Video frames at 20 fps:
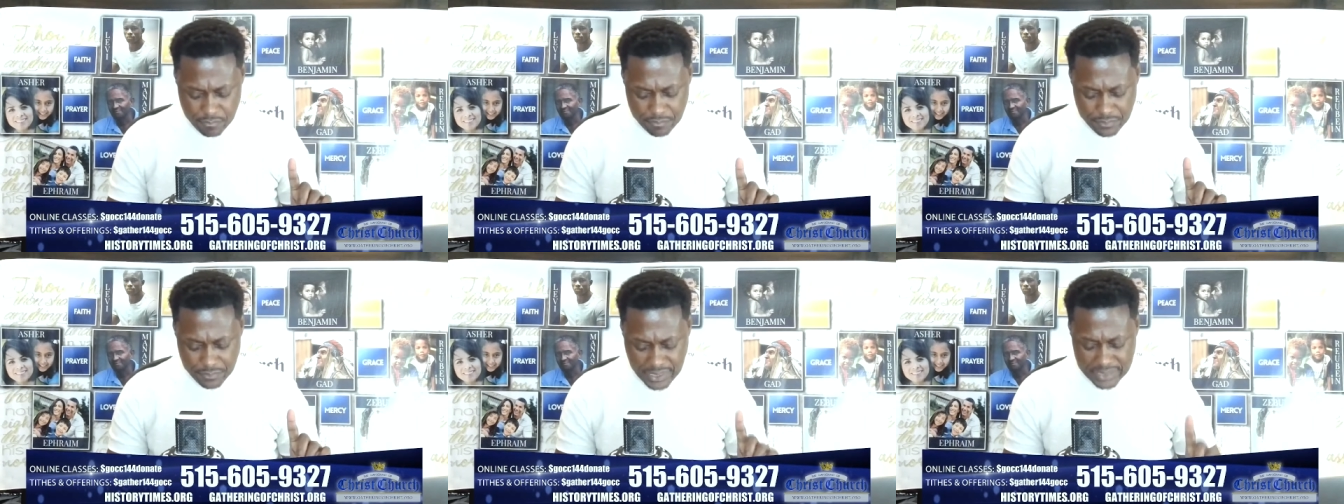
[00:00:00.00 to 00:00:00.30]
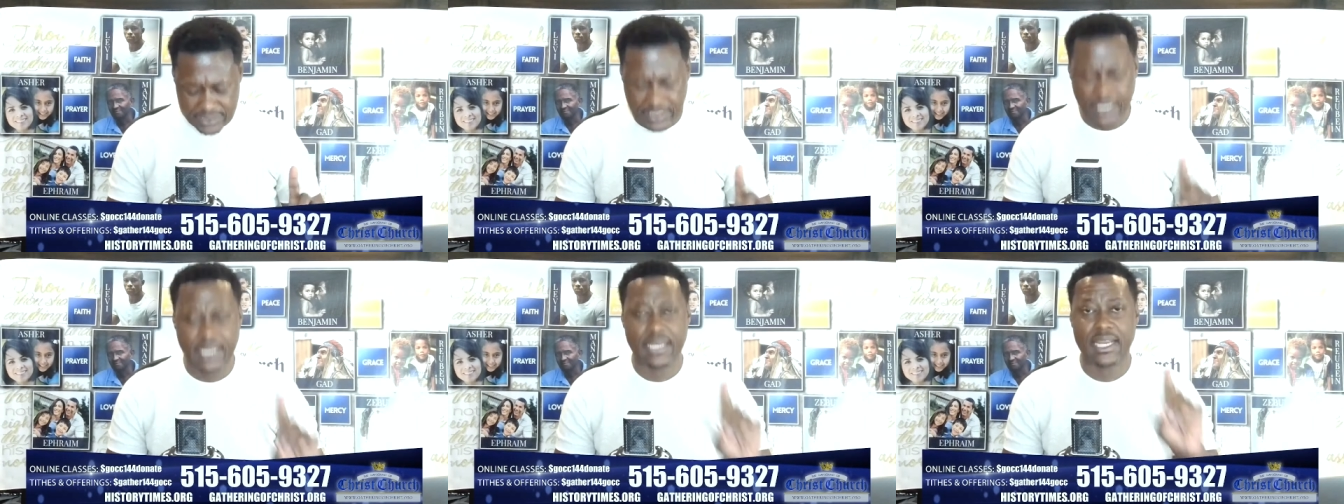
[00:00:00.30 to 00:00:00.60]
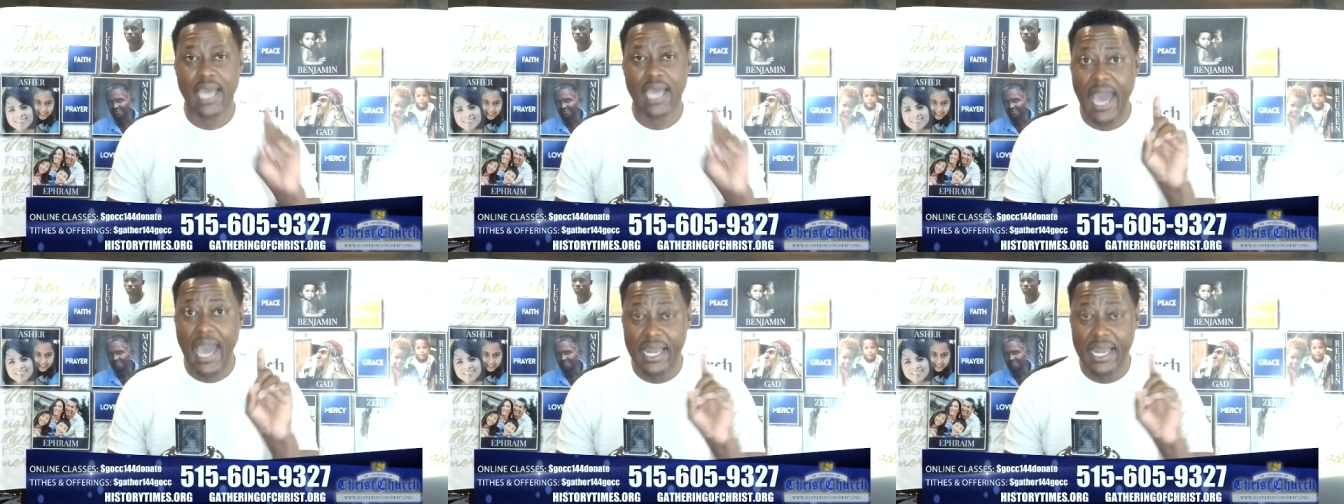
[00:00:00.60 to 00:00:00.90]
Is it an
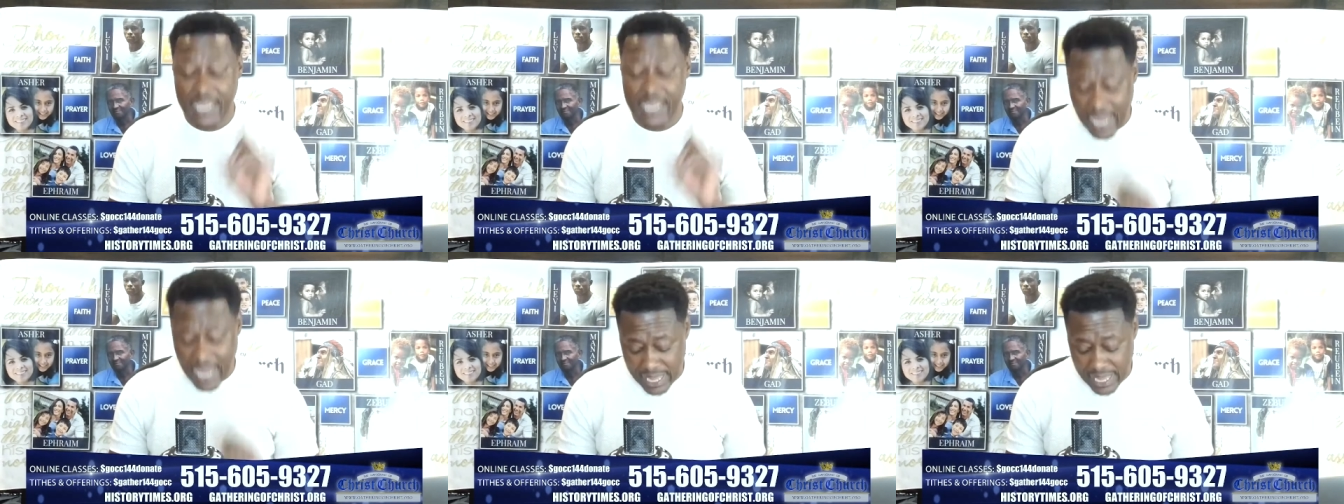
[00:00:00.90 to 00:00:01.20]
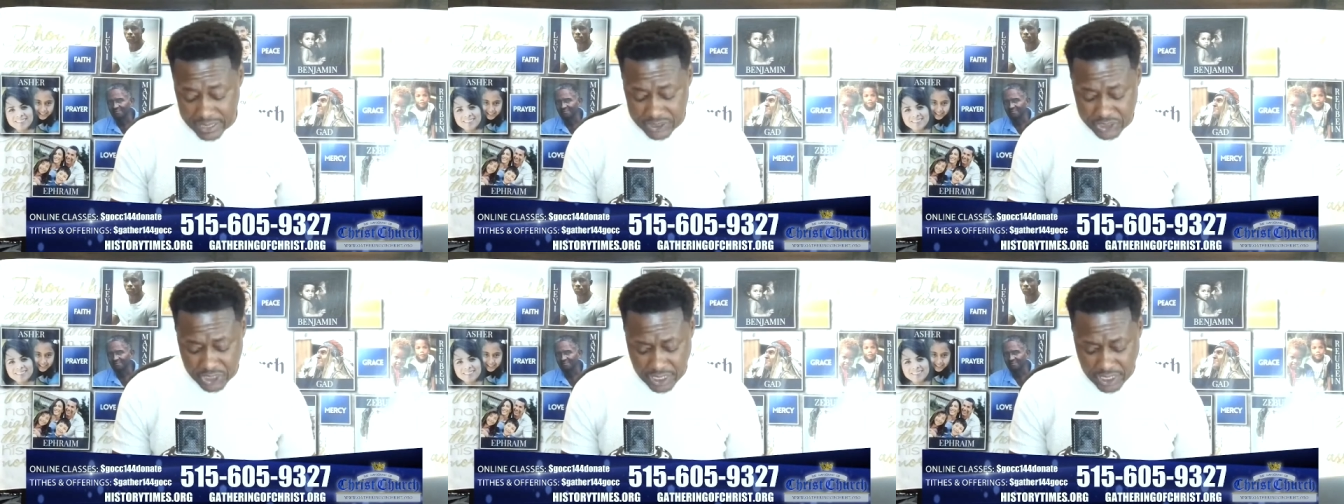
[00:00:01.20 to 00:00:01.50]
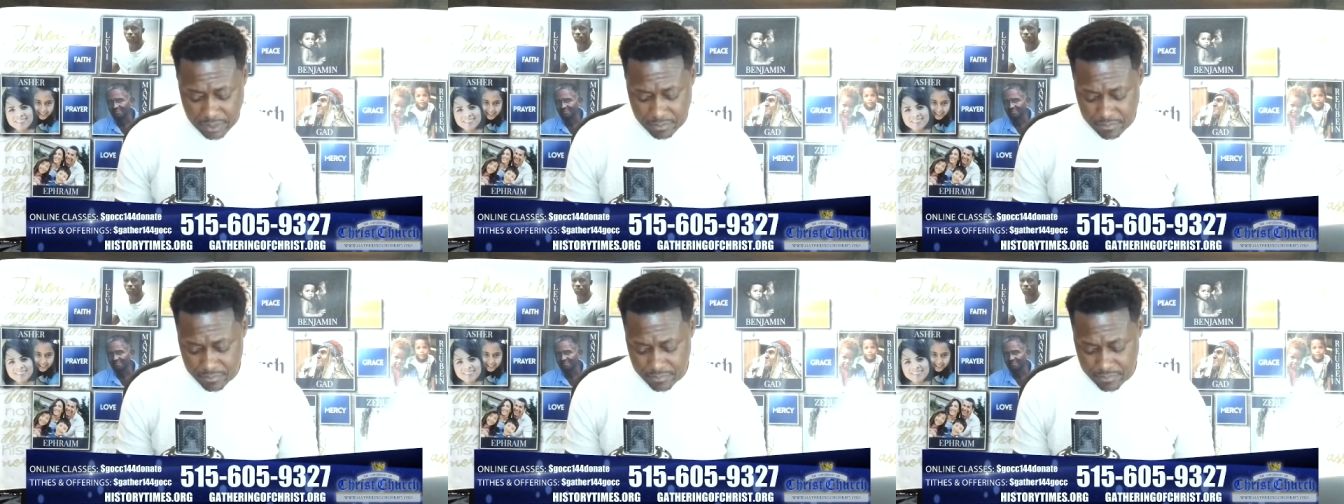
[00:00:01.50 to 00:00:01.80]
ideology?
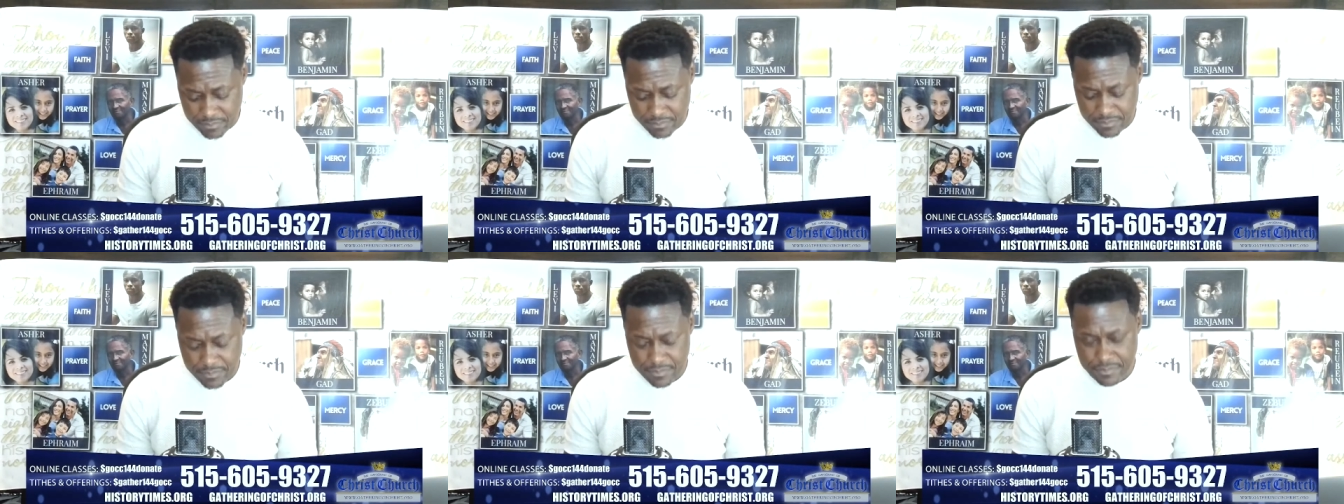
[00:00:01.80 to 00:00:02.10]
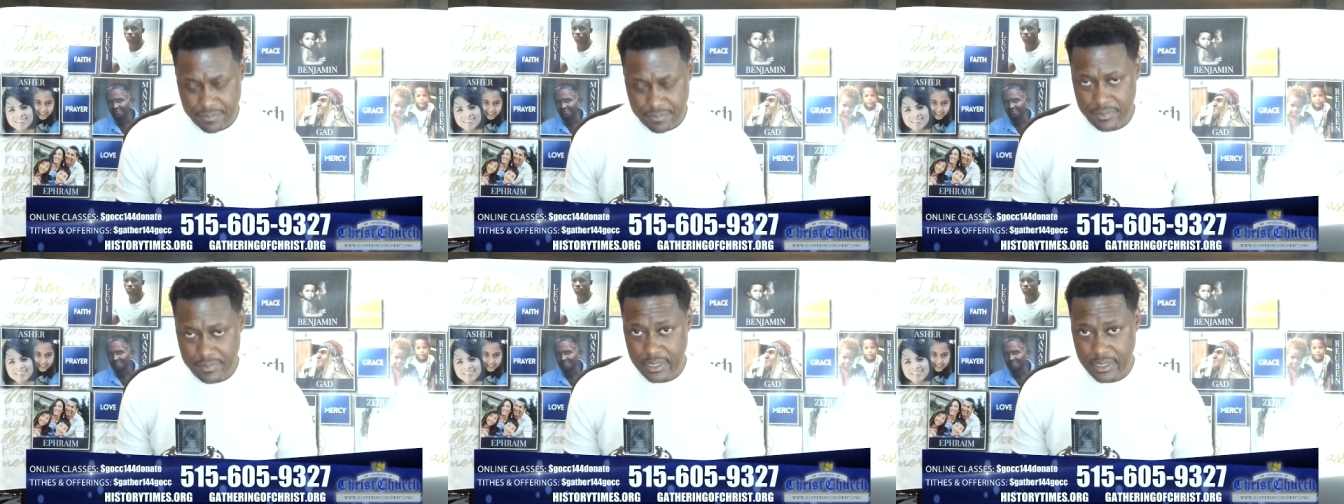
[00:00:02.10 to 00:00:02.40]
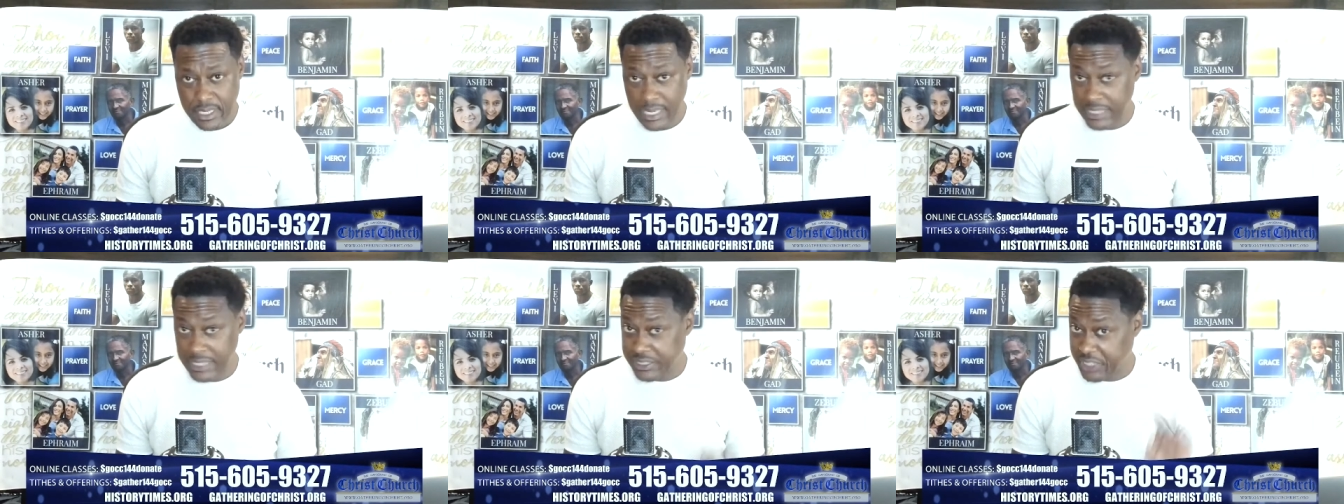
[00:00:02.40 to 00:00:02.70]

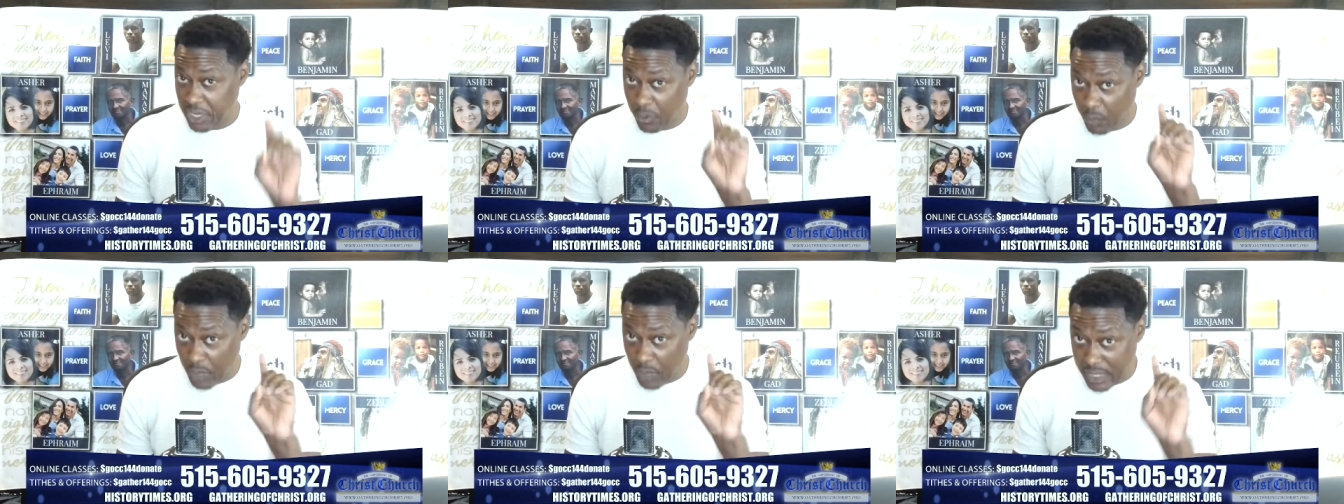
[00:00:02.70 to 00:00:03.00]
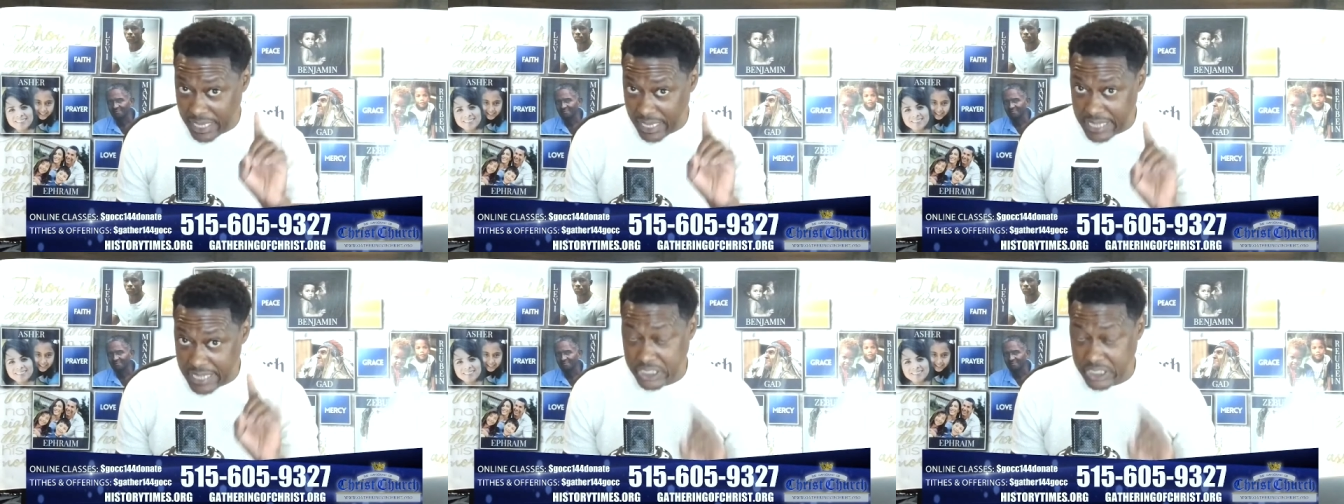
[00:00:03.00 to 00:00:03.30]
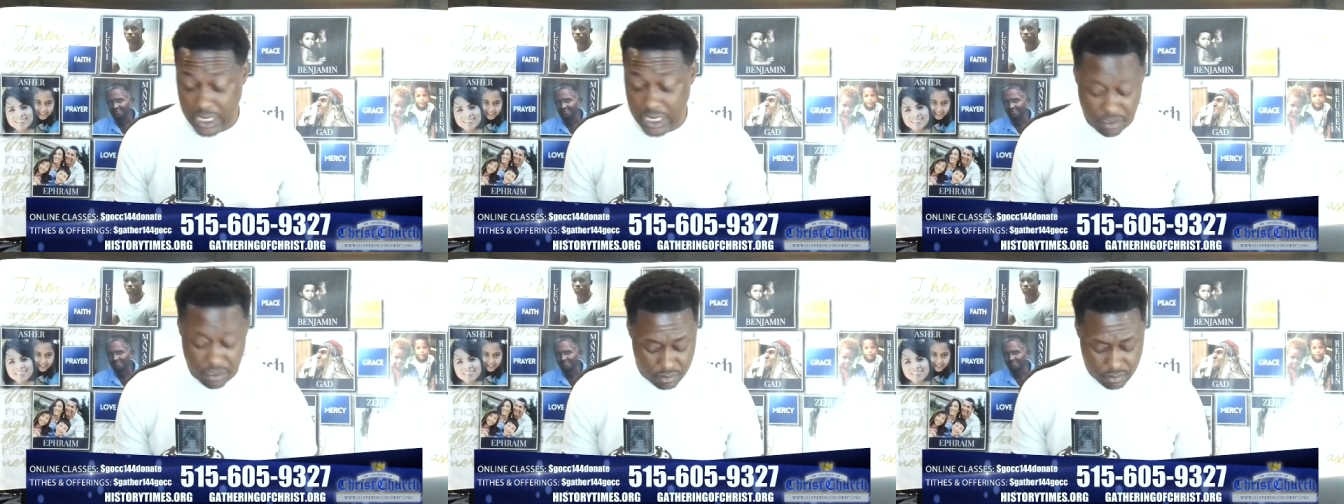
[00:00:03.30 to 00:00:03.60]
Is it a
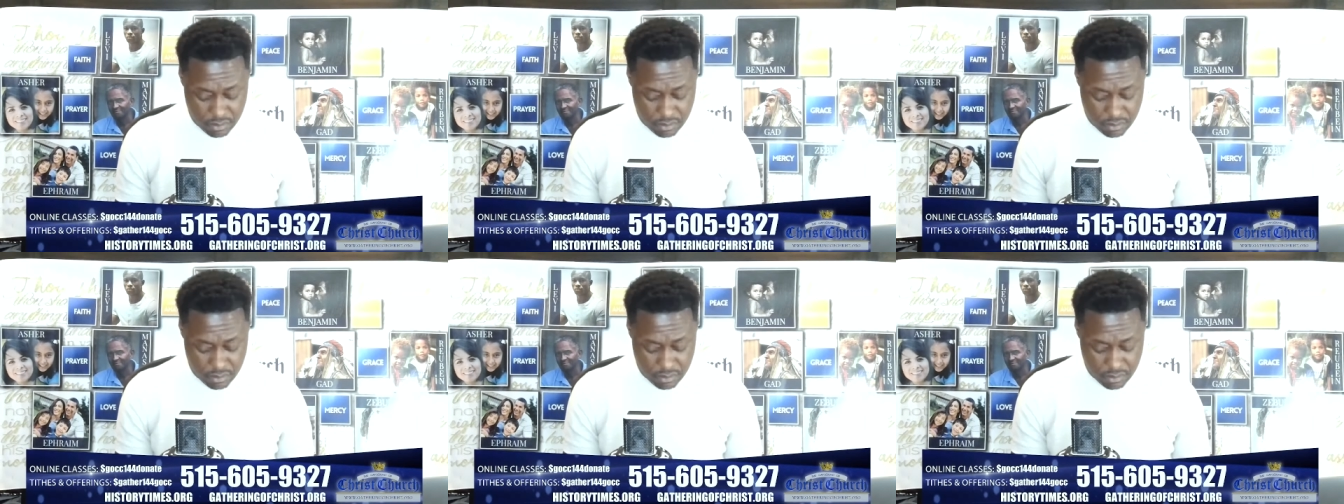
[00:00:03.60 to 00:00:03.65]
religion?